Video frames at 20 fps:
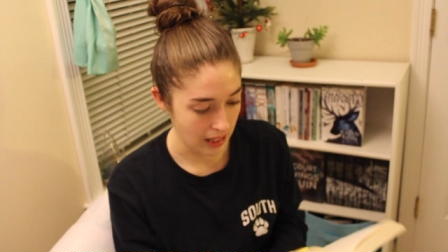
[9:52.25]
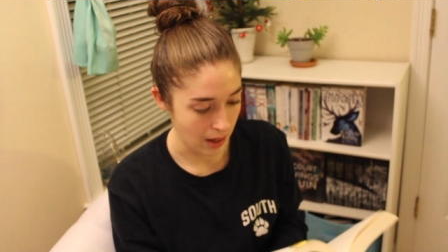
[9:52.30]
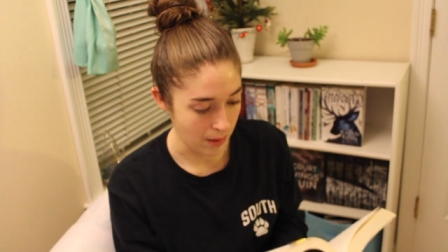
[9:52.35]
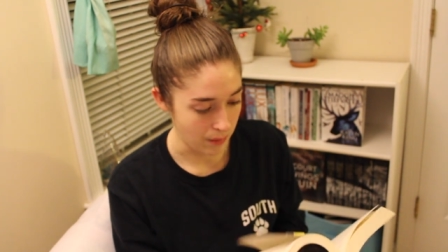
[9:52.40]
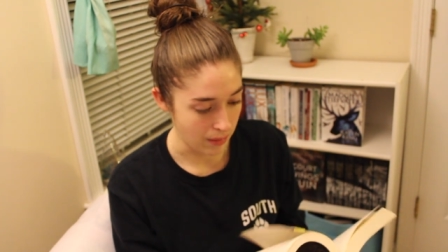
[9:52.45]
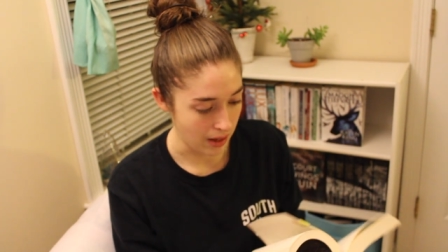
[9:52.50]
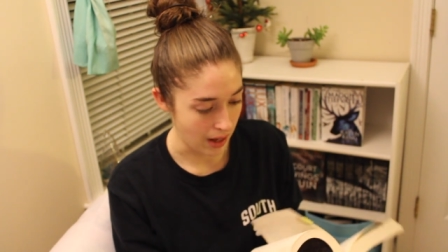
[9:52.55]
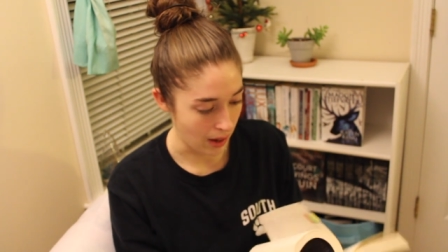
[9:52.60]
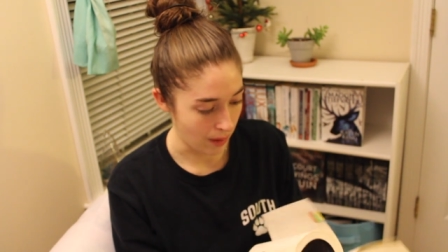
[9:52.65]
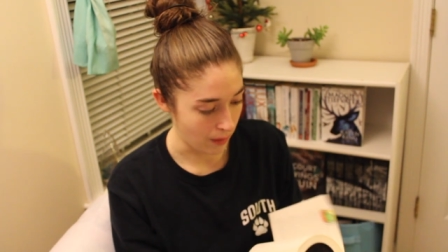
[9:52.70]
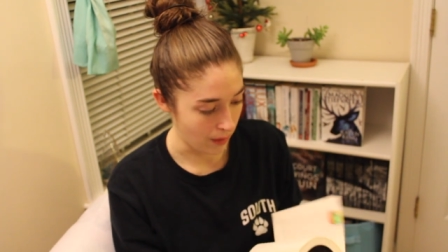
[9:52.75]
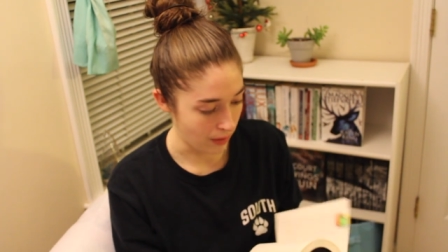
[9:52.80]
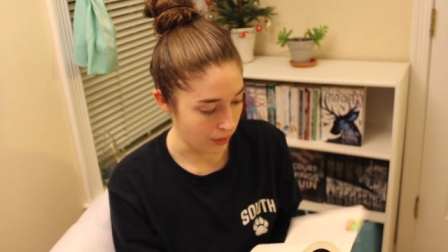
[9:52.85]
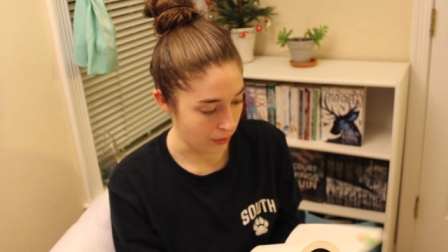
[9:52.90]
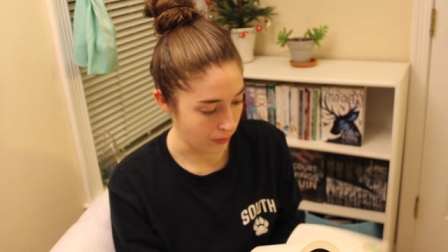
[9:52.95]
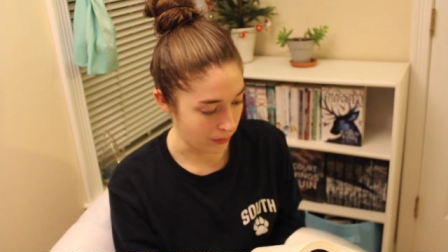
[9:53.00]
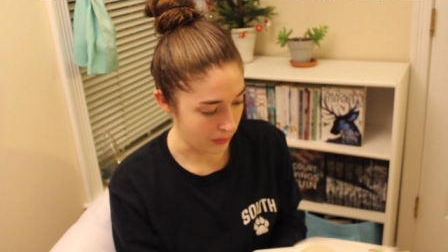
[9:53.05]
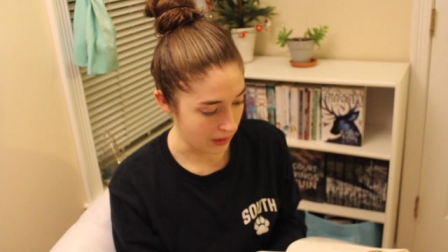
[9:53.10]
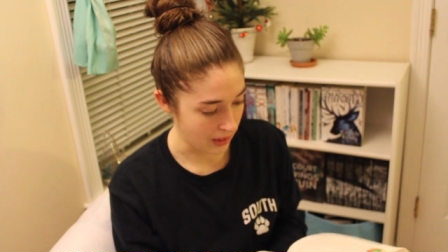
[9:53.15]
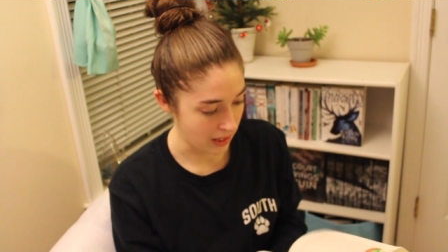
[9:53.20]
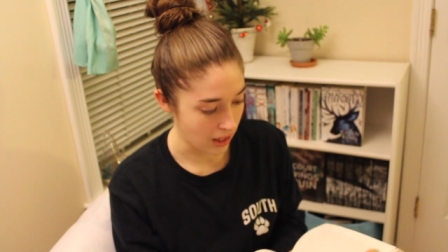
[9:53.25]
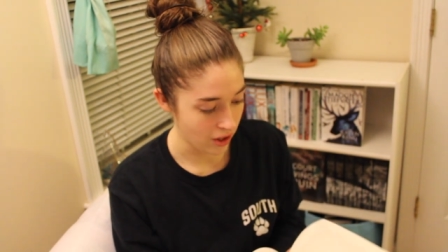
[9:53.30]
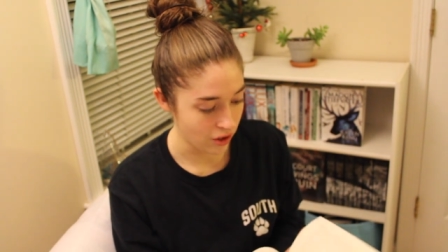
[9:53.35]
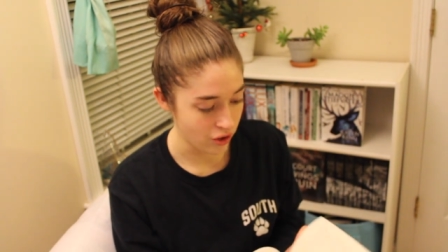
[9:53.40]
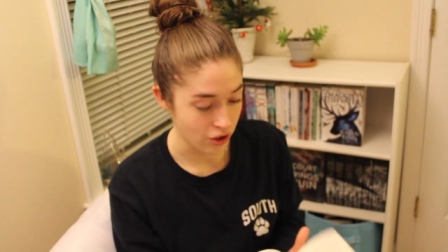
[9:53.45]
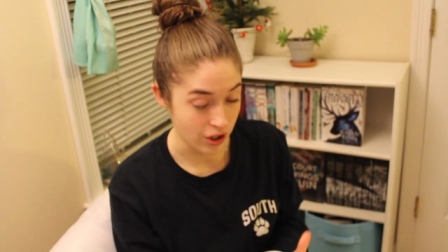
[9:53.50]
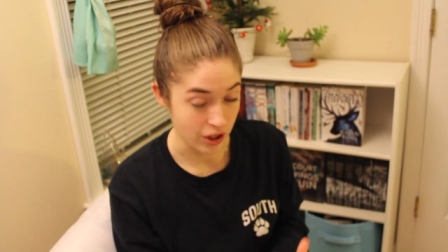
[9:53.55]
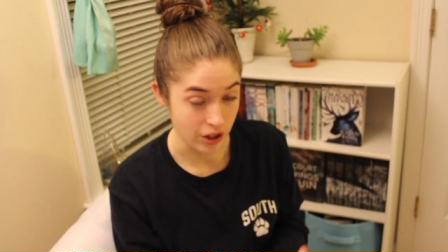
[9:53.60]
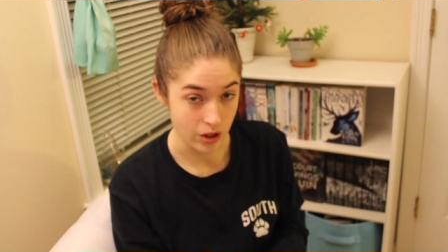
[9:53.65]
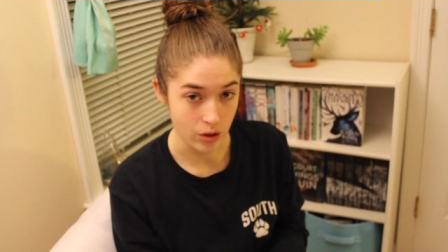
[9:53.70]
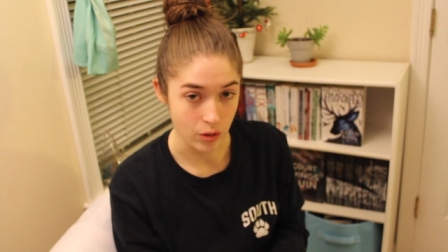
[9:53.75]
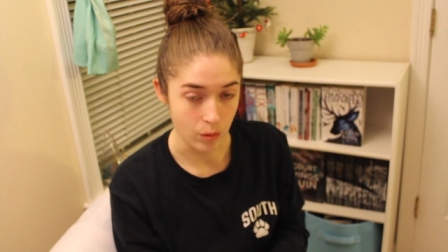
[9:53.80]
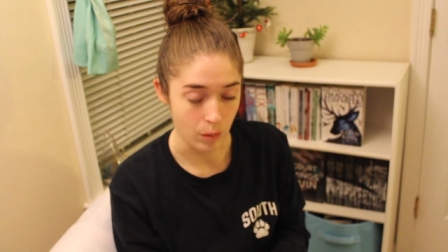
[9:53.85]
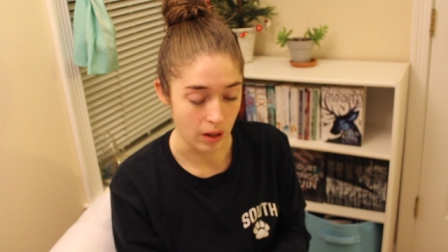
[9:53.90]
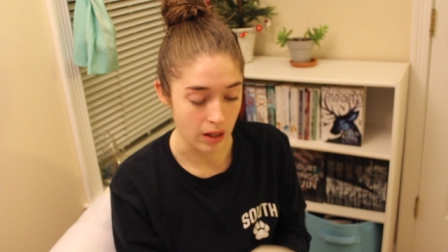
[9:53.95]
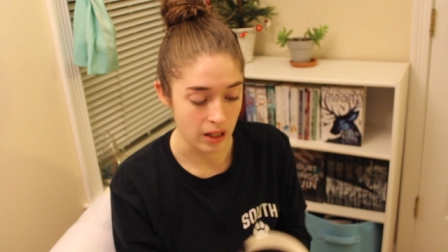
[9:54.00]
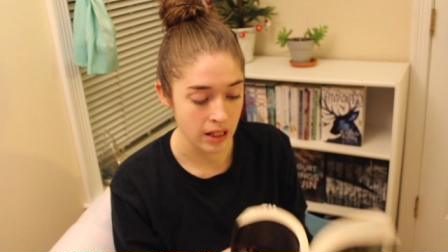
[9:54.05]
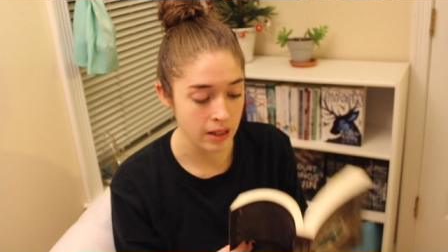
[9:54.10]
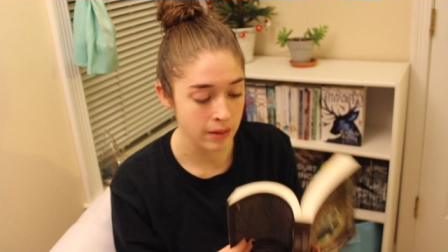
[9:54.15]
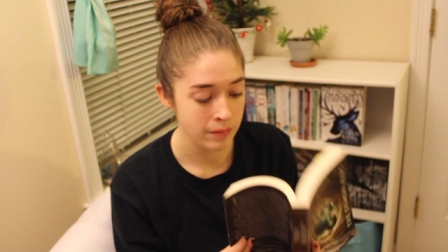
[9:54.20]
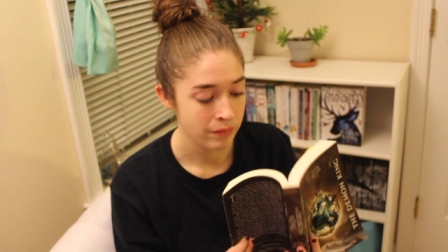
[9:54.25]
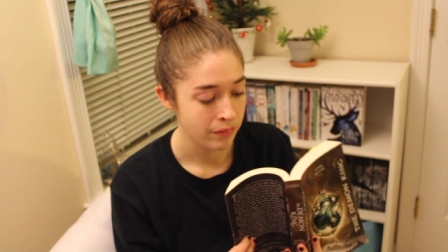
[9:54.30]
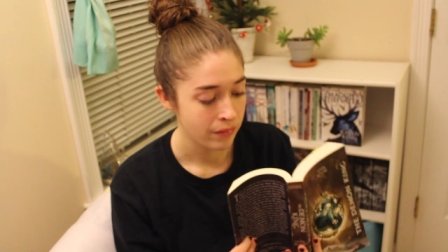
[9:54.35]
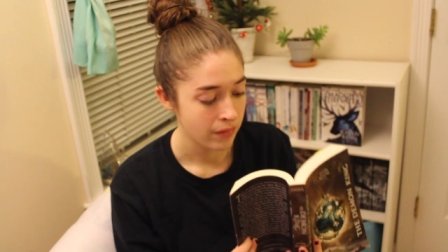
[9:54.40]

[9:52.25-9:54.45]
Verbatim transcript: I'm now on 320